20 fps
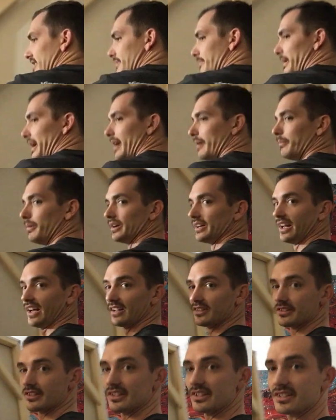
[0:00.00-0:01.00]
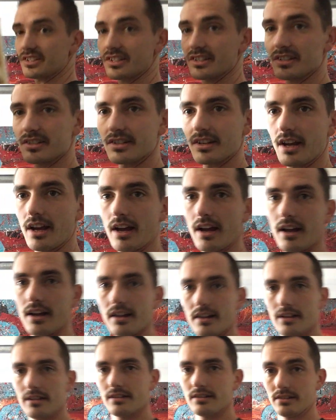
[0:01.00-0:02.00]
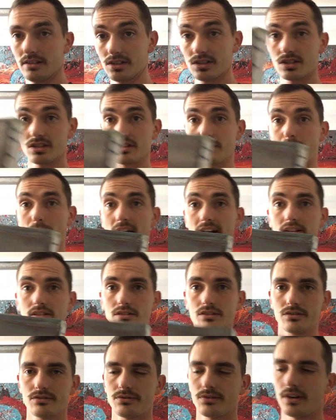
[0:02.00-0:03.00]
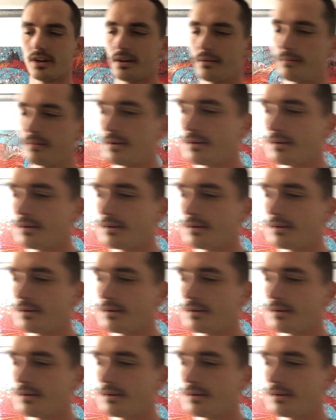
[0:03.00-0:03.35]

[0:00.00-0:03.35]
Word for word: this bad boy now. So this is uh, this is a Michaels frame,